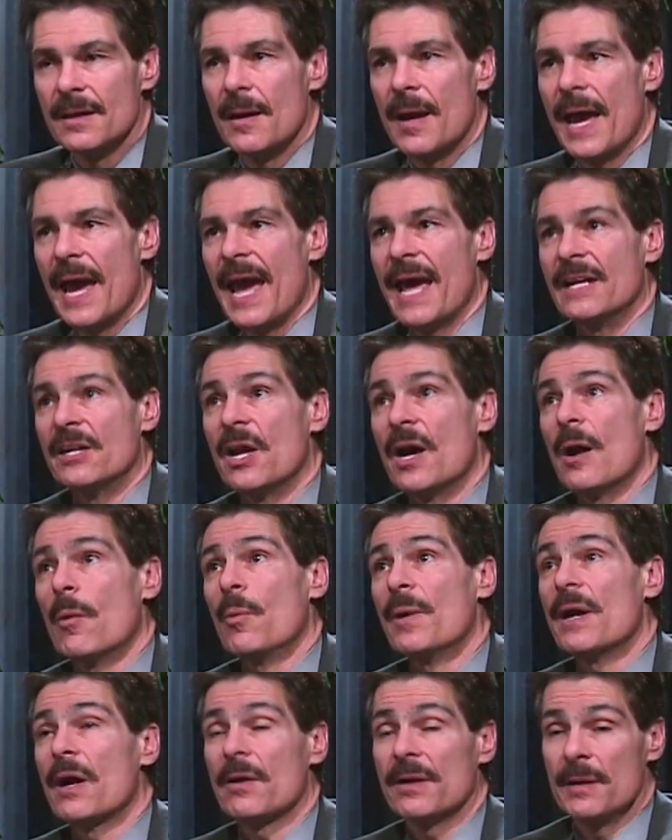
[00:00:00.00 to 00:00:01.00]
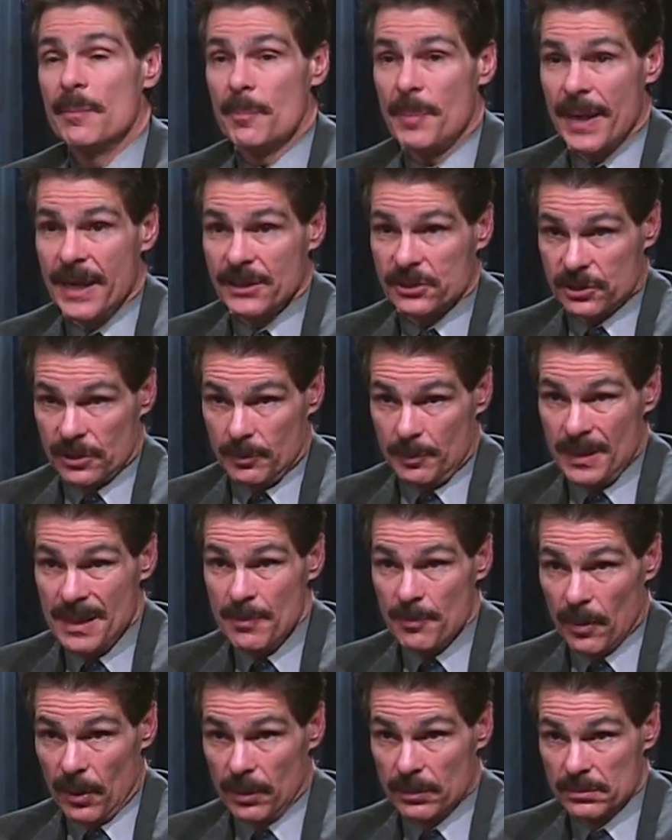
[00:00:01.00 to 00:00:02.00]
And we are impatient
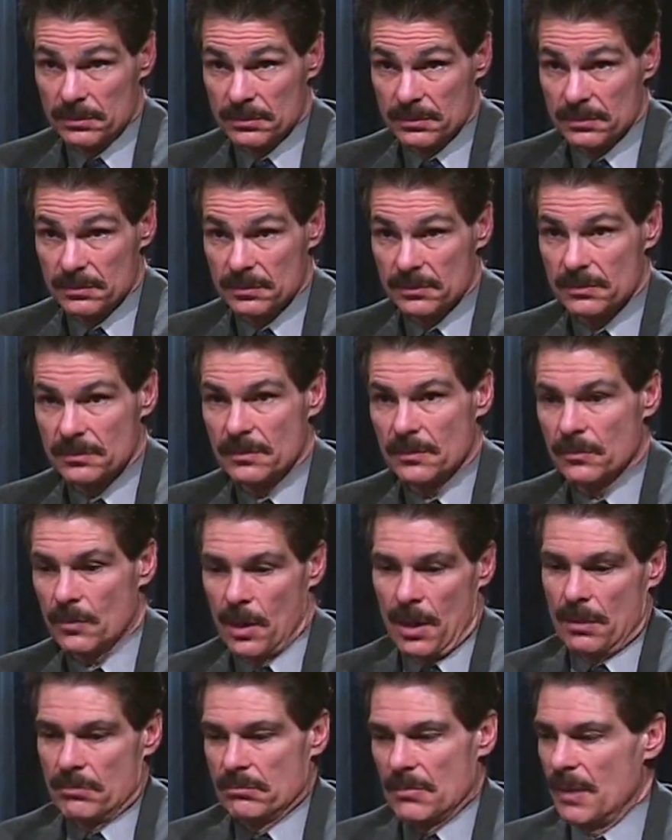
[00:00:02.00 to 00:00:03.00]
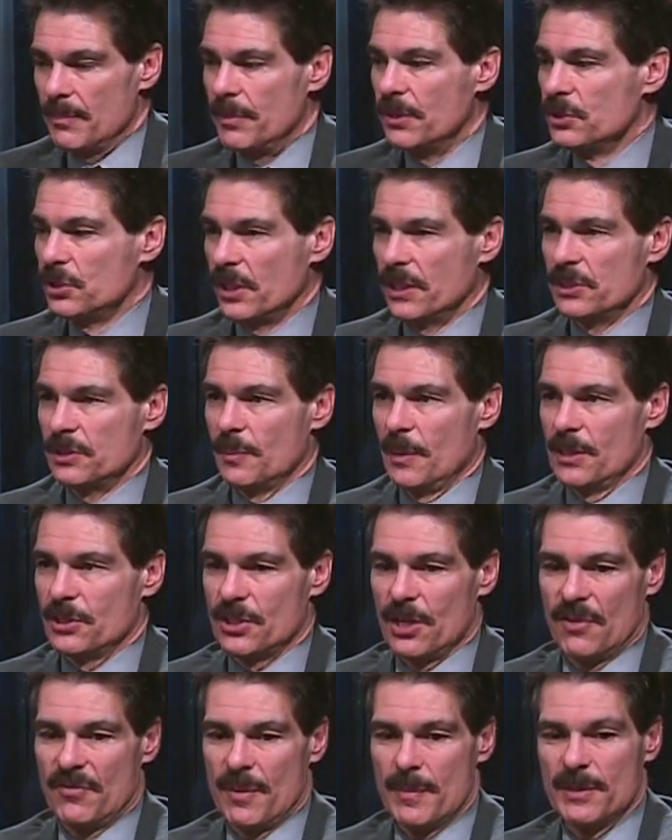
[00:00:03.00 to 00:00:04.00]
people. Well, I've been changing
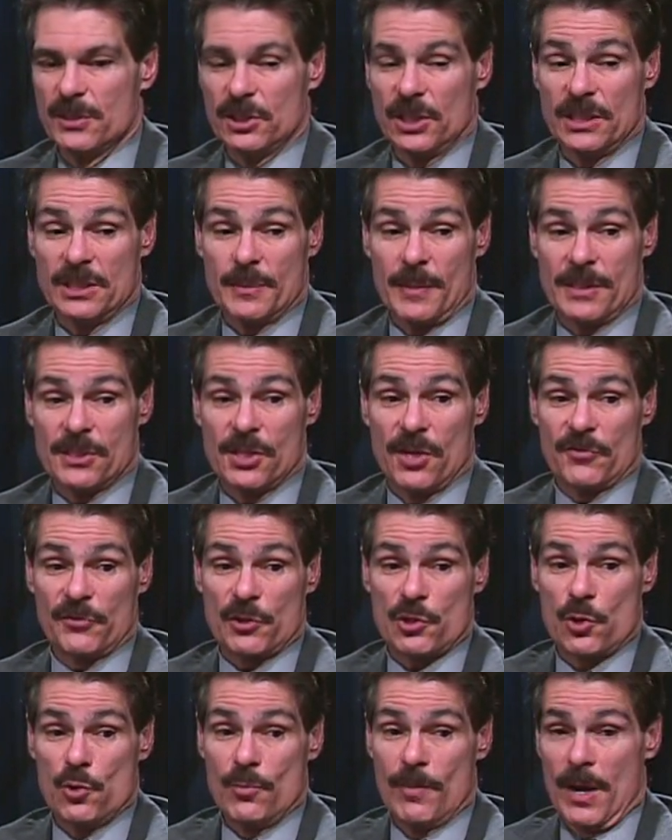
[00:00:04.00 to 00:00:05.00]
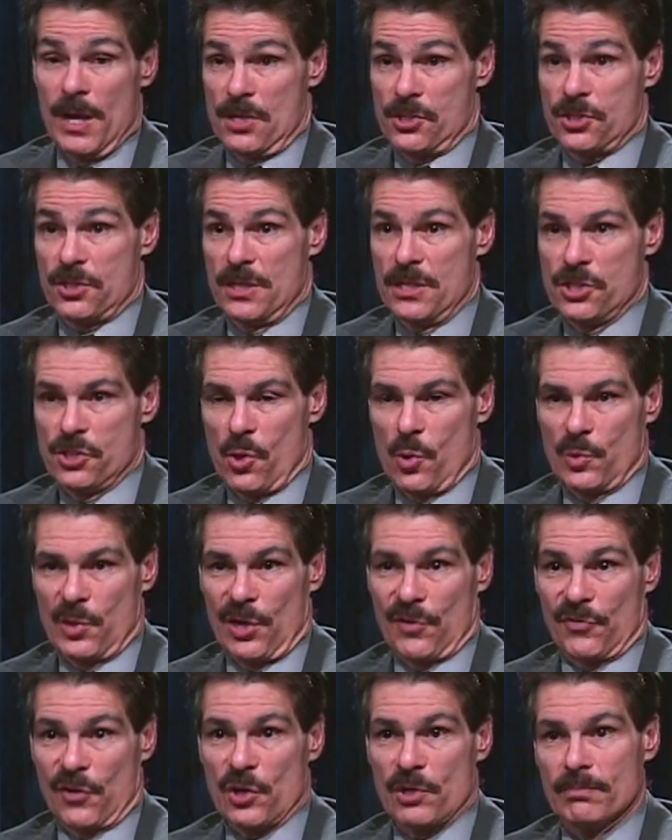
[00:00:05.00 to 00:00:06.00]
myself. I've been changing myself for 2 months. He's no
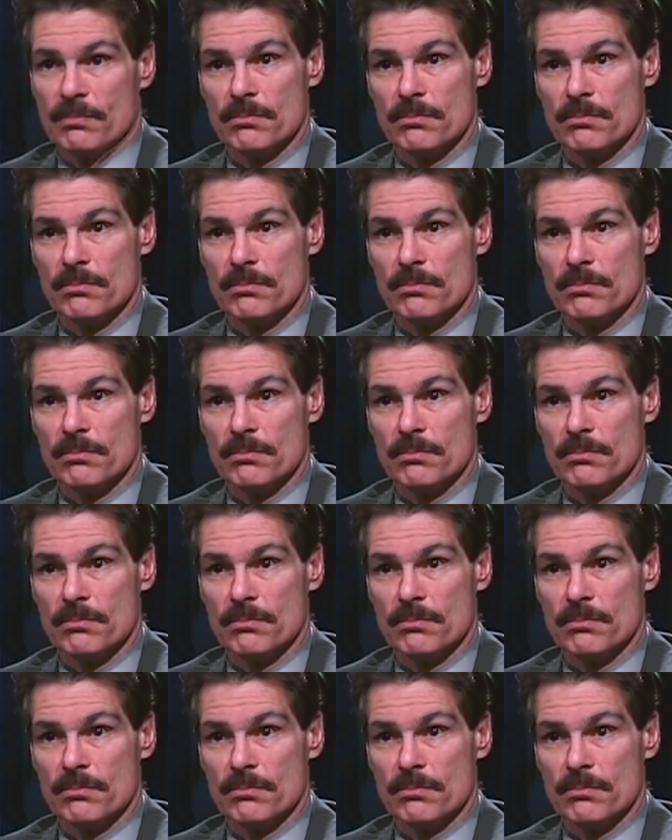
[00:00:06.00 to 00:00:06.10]
different.